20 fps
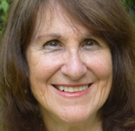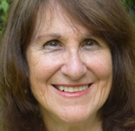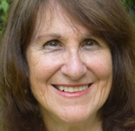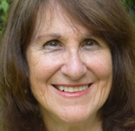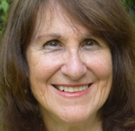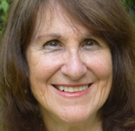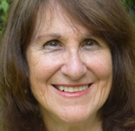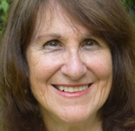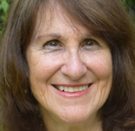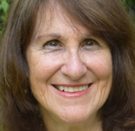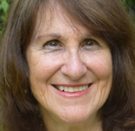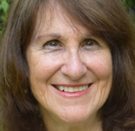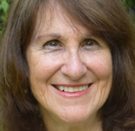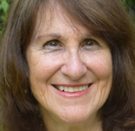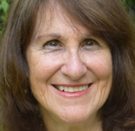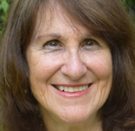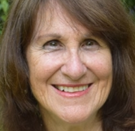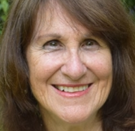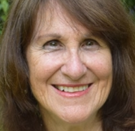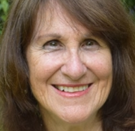
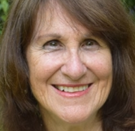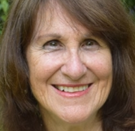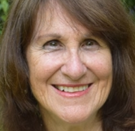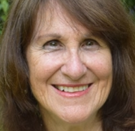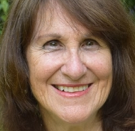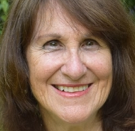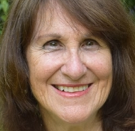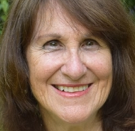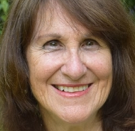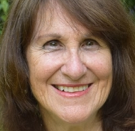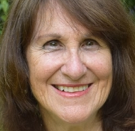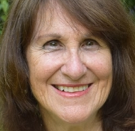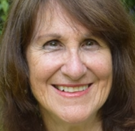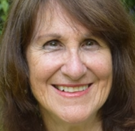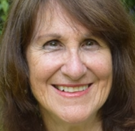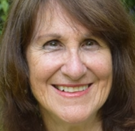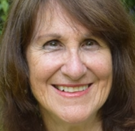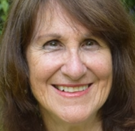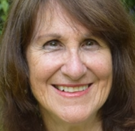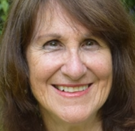
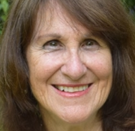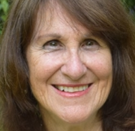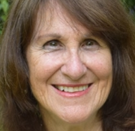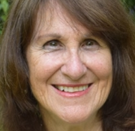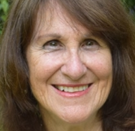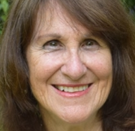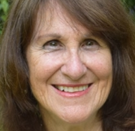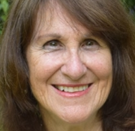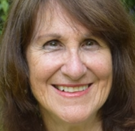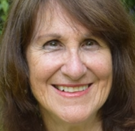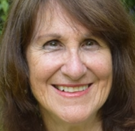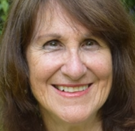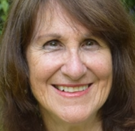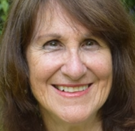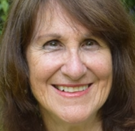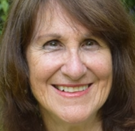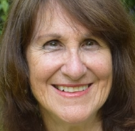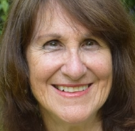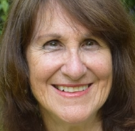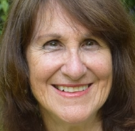
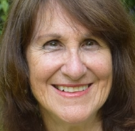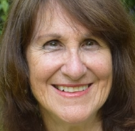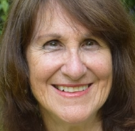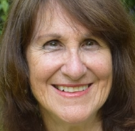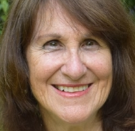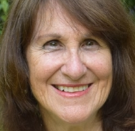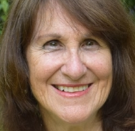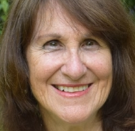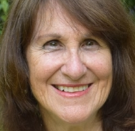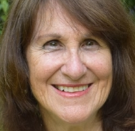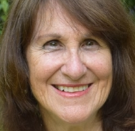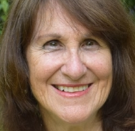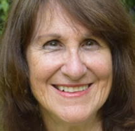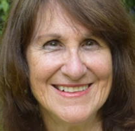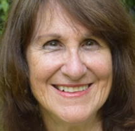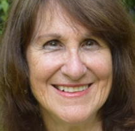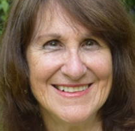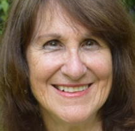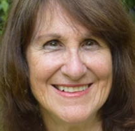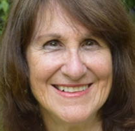
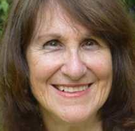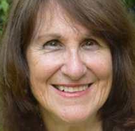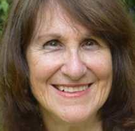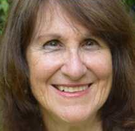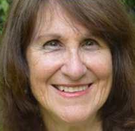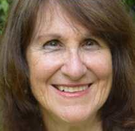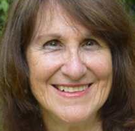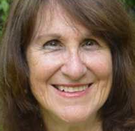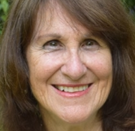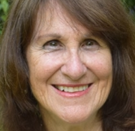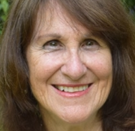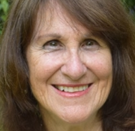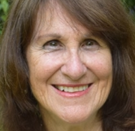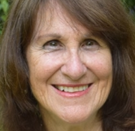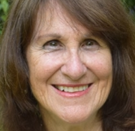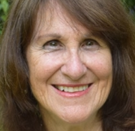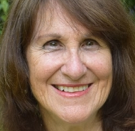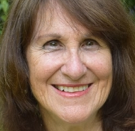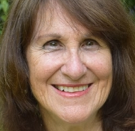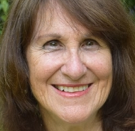
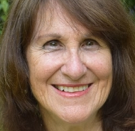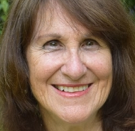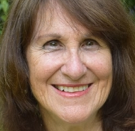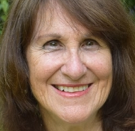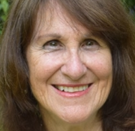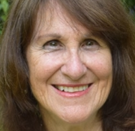This is a still picture; no speech is visible.